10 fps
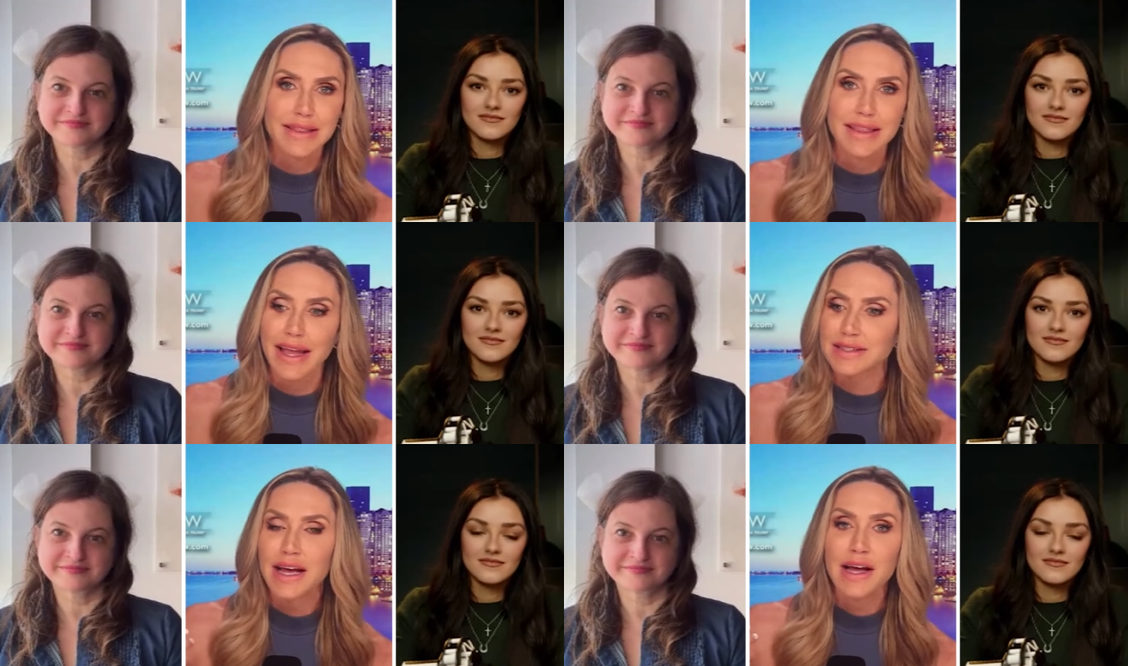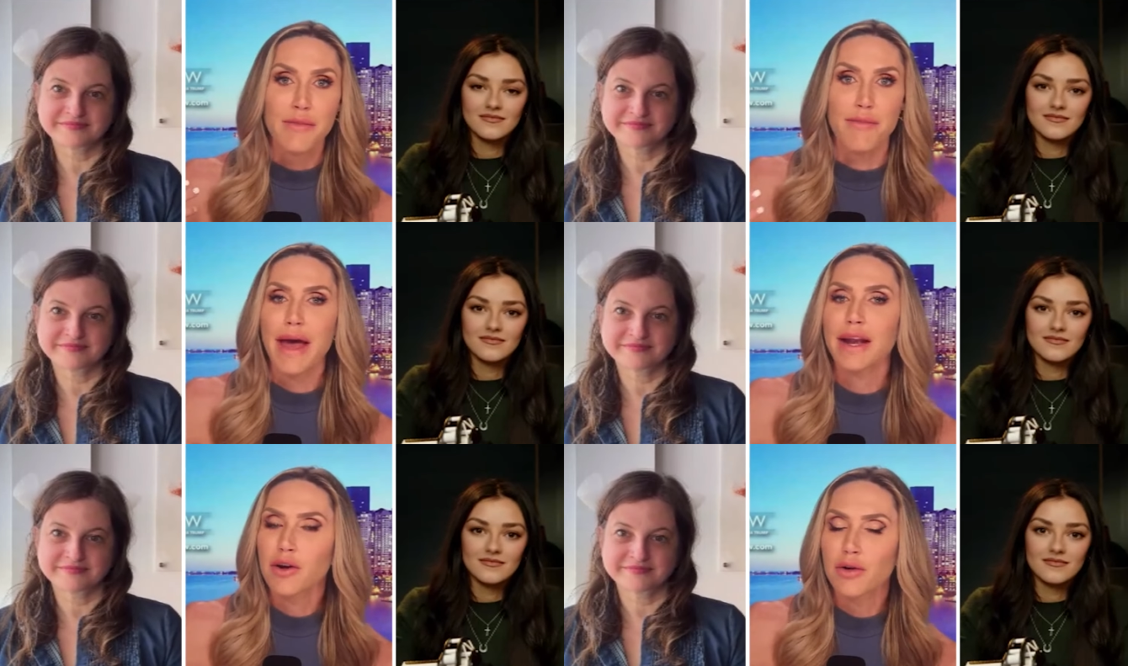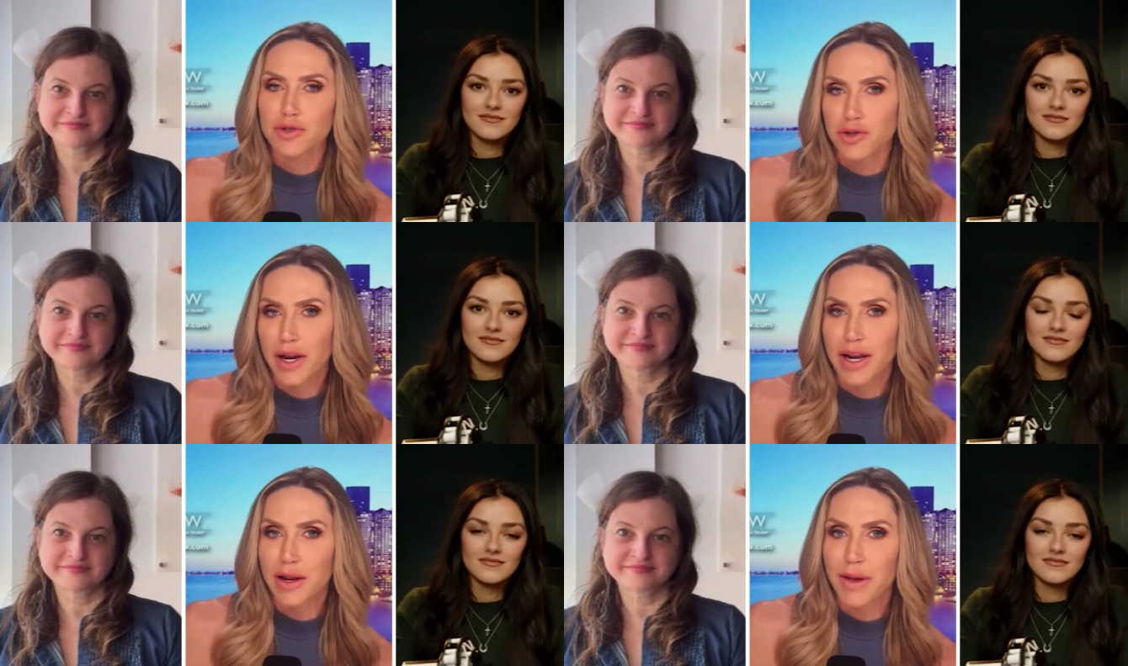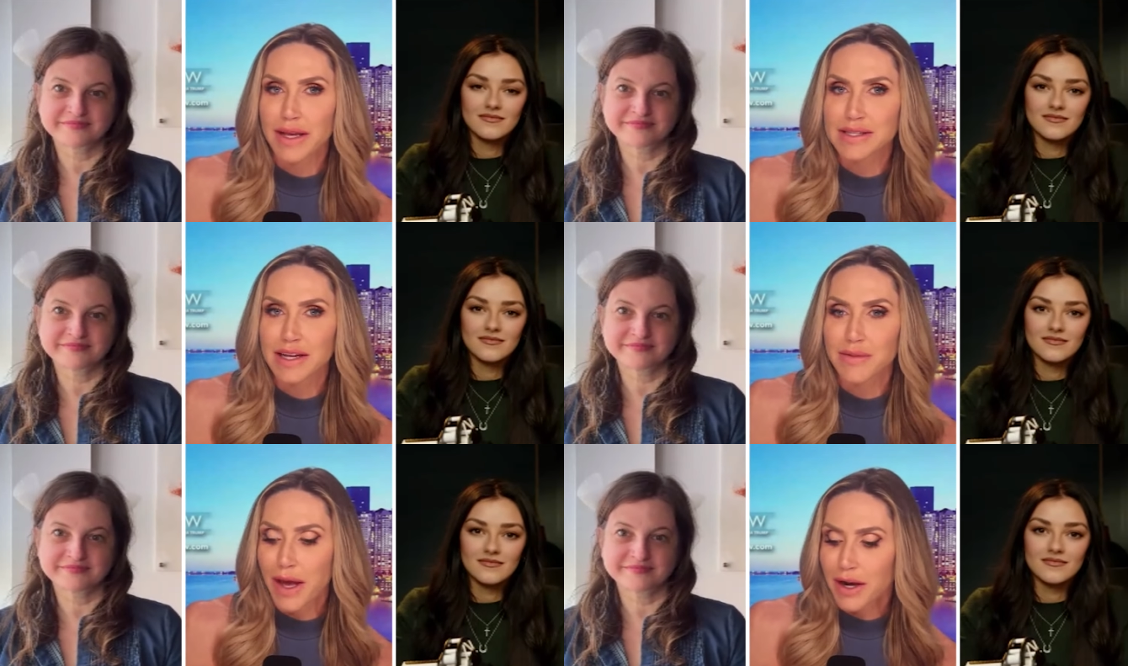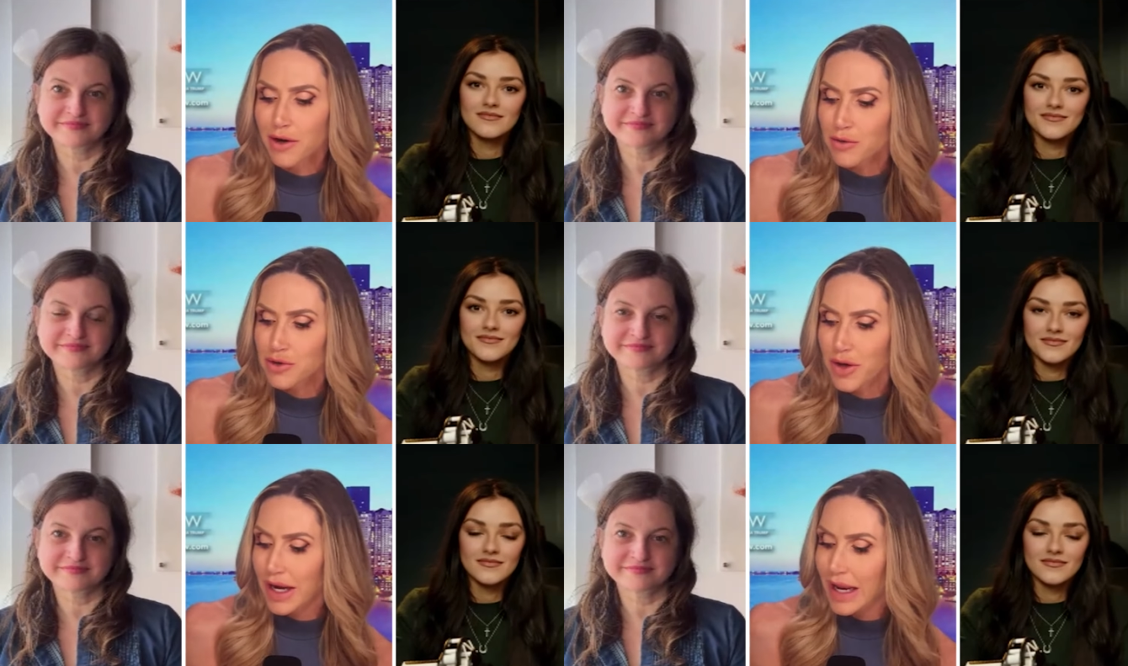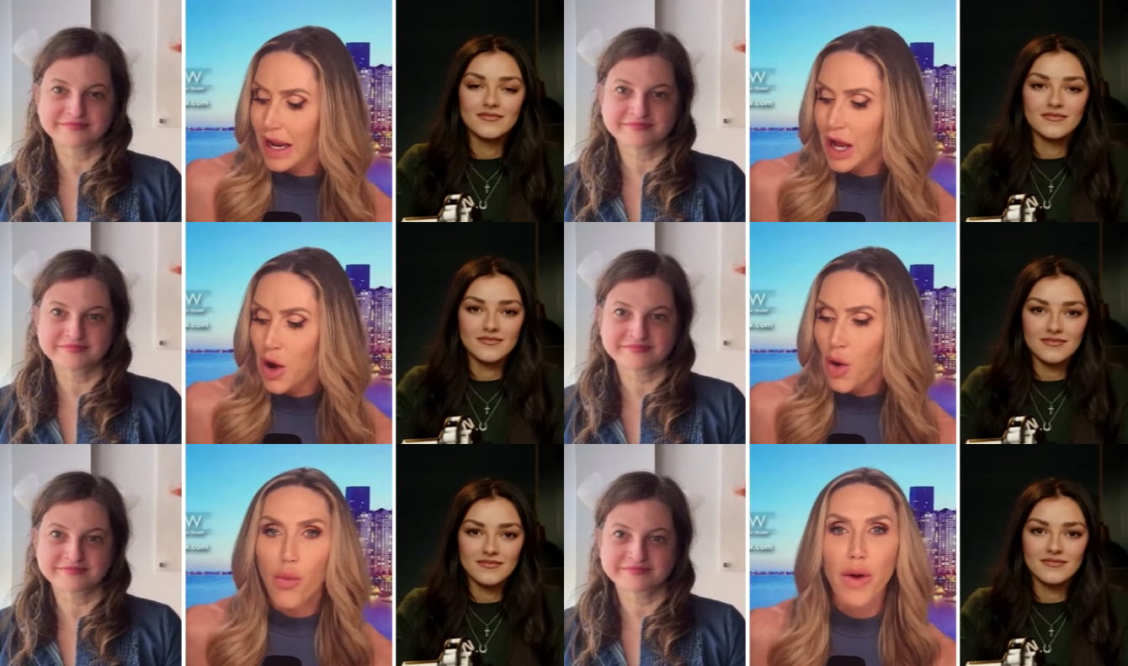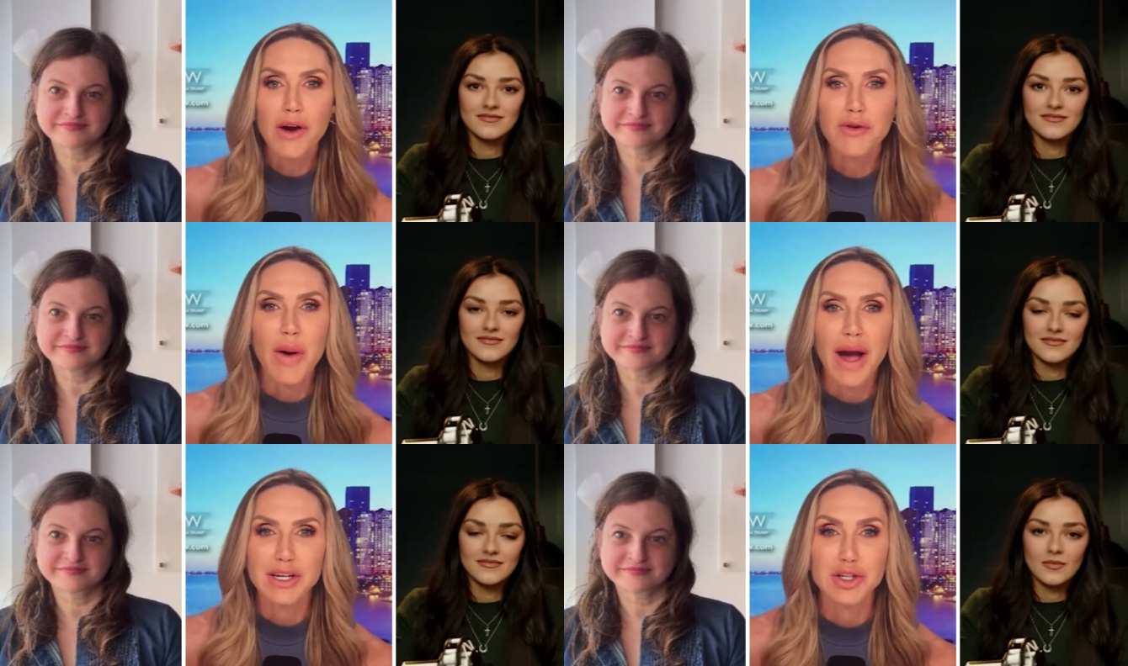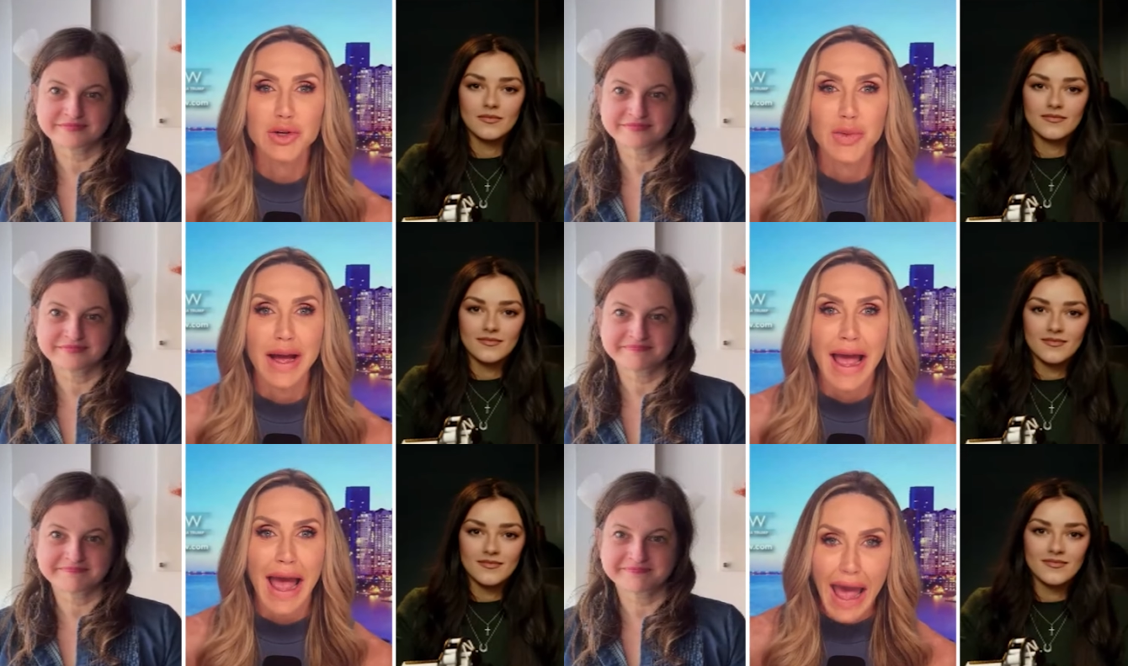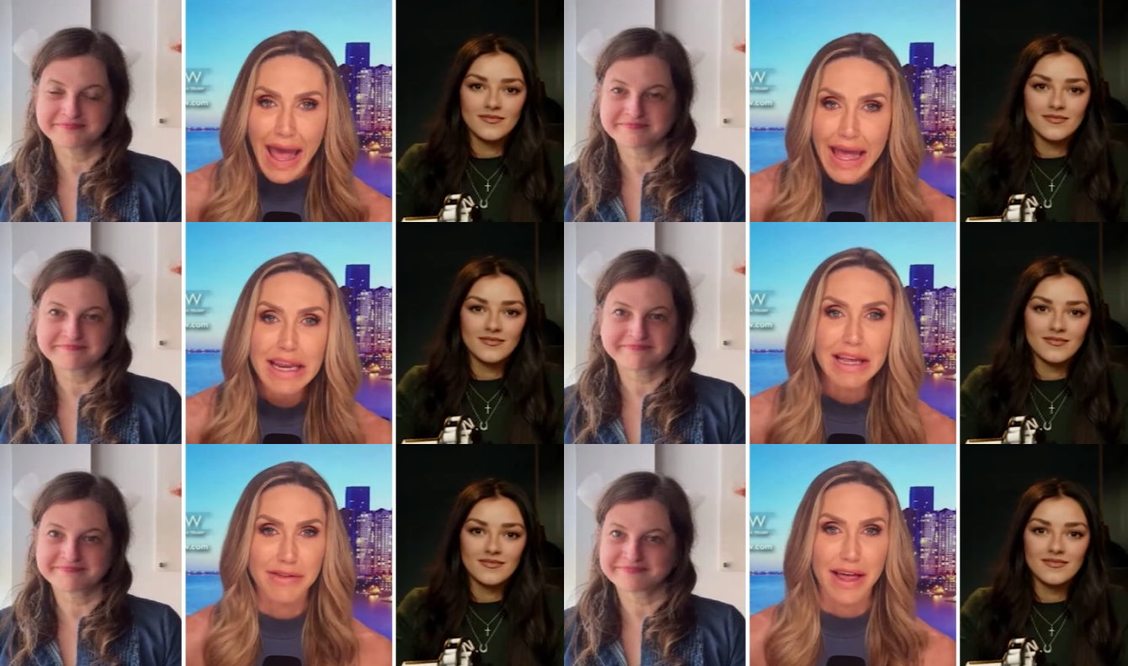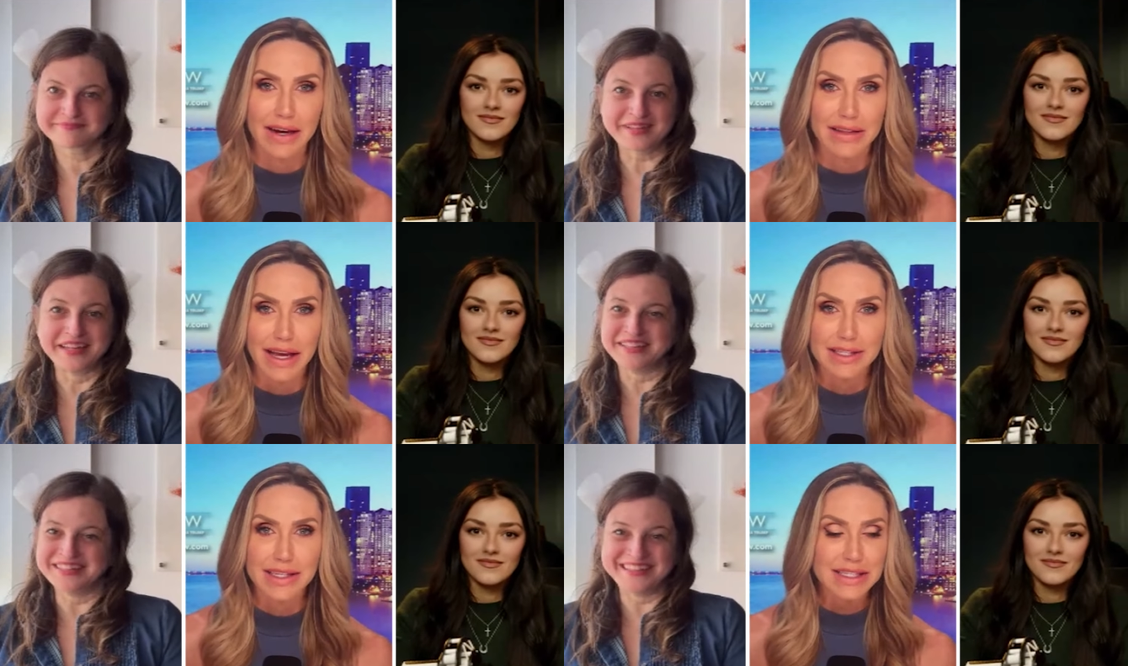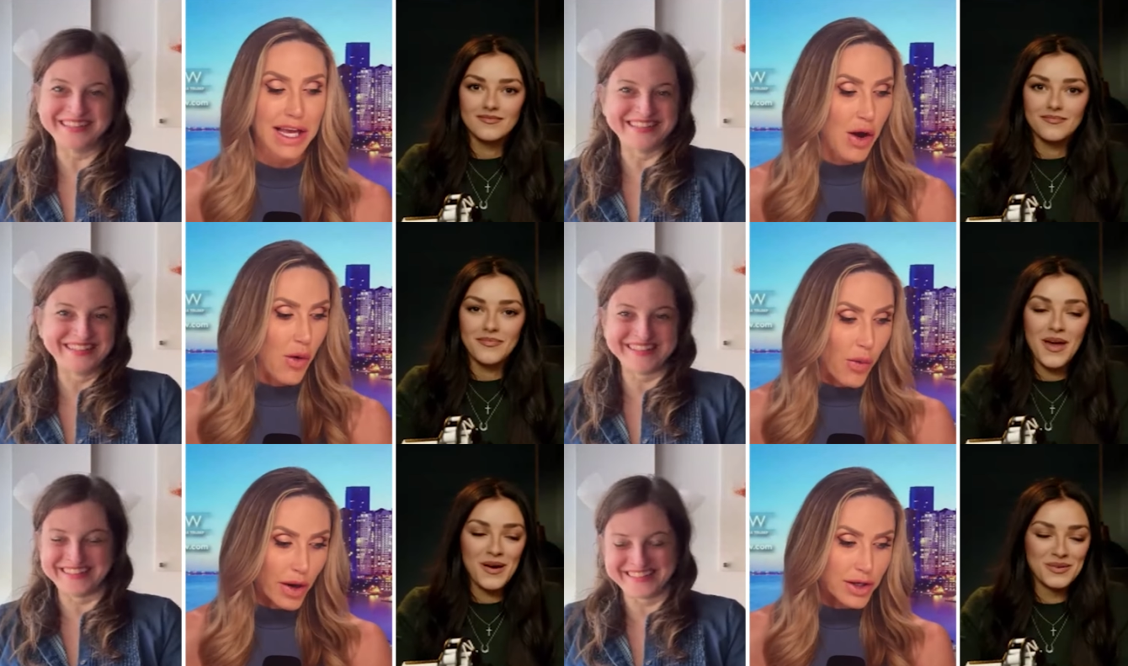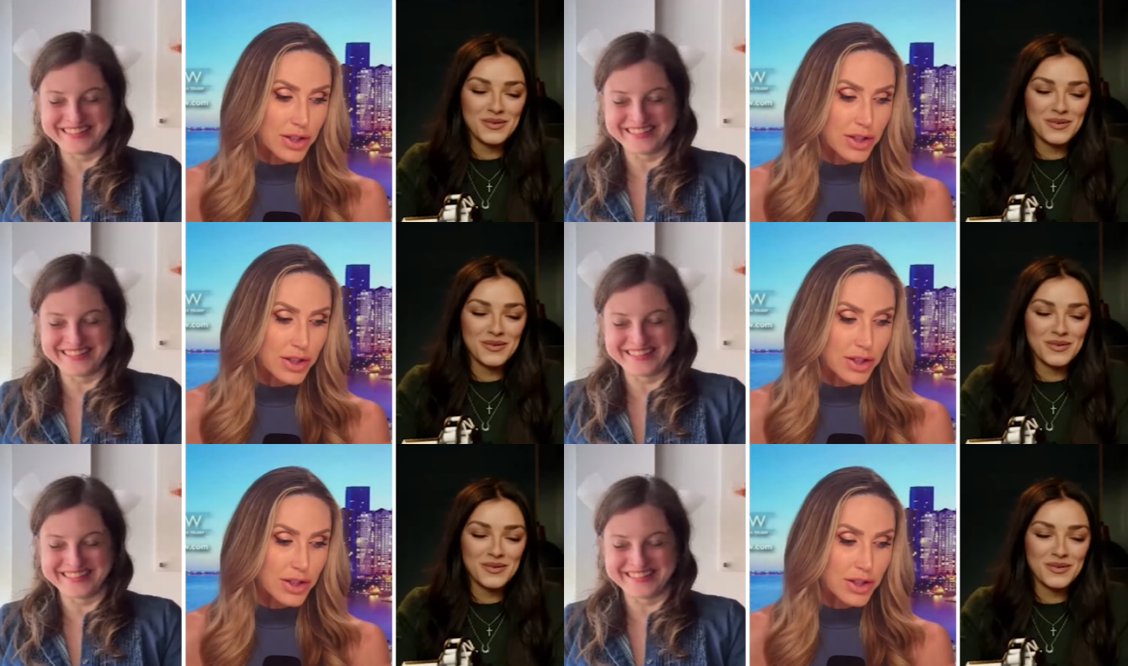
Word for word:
Speaker 1: things medical training basic medical training we don't know how to do any of that alexis we're